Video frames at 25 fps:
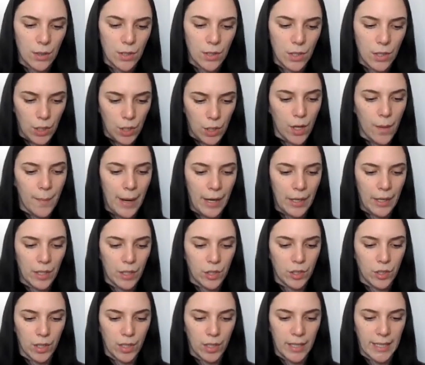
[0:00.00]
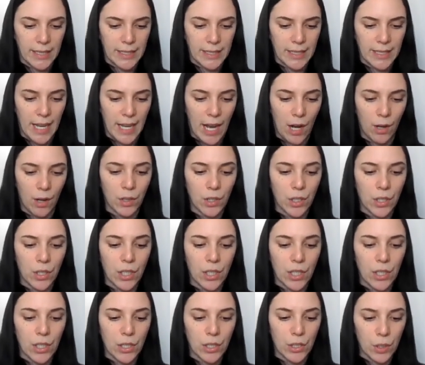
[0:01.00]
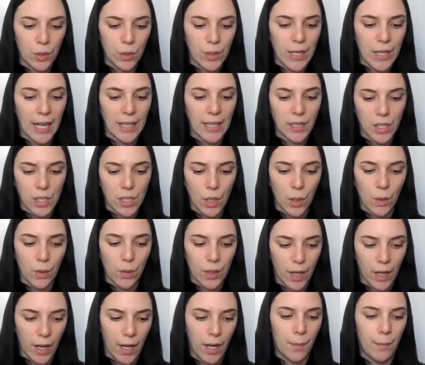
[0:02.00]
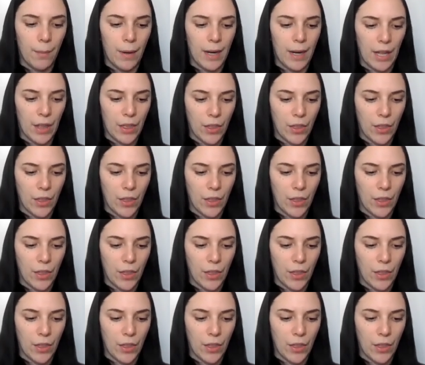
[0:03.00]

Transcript: you about your drawings and how you got so good, but I